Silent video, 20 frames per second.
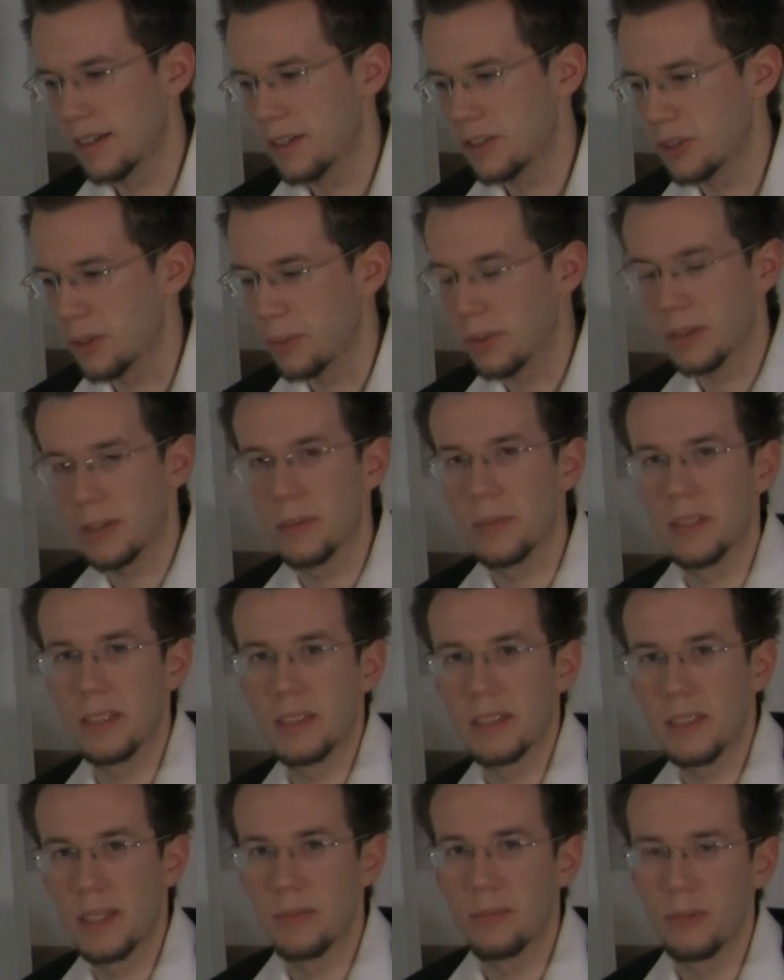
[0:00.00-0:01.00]
So put them in
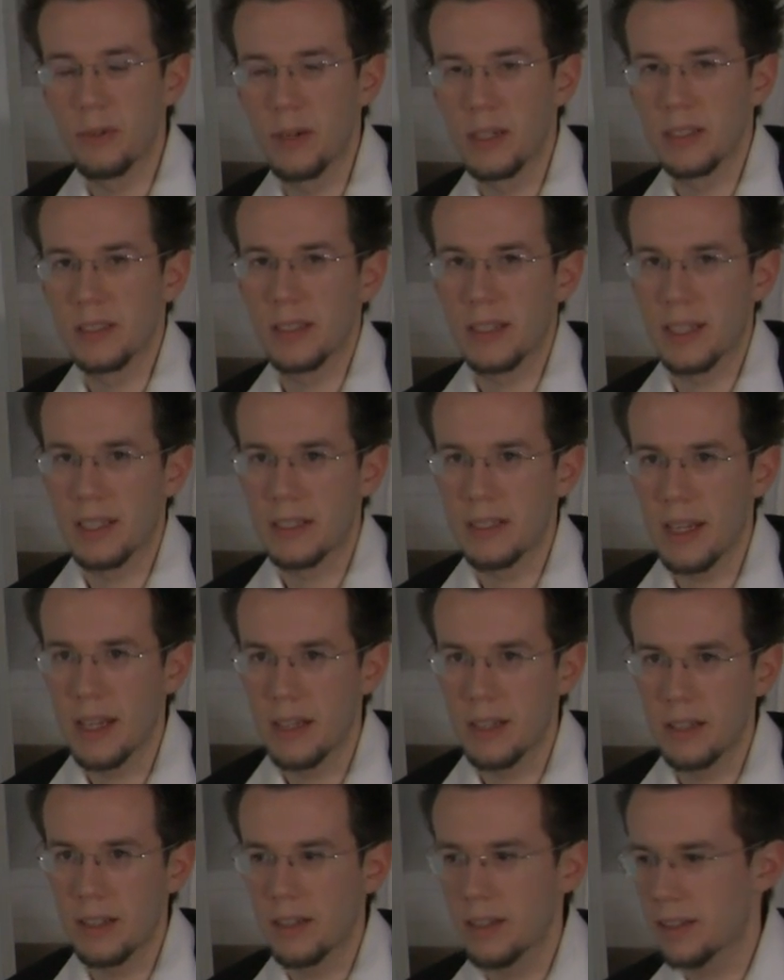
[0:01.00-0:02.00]
the same voice, like a
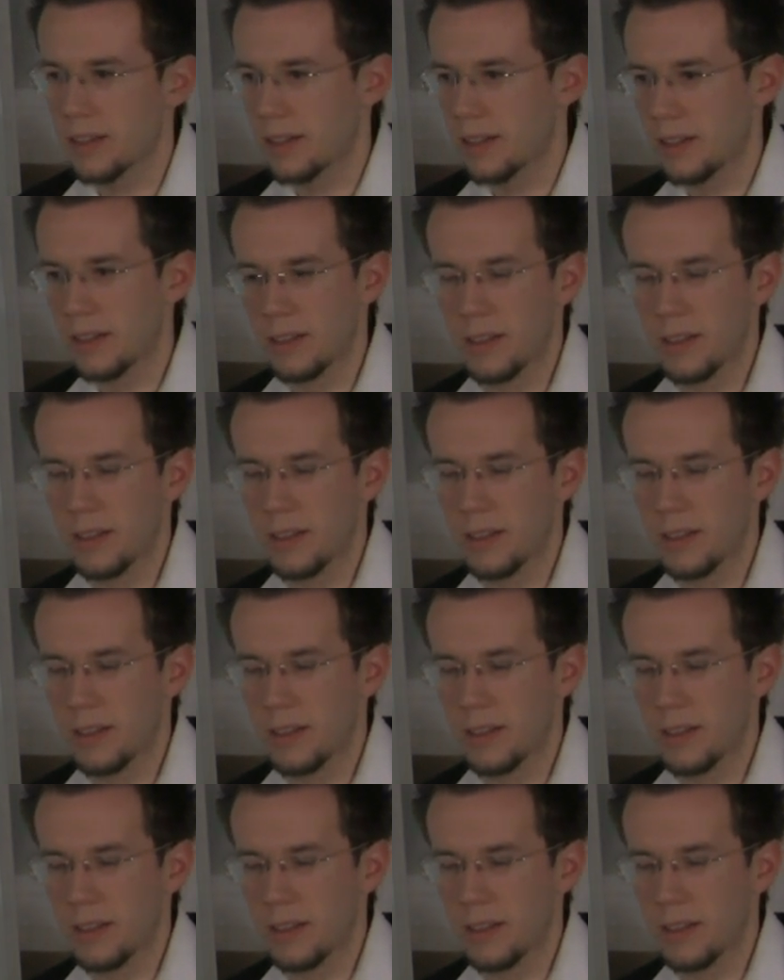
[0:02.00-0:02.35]
tenor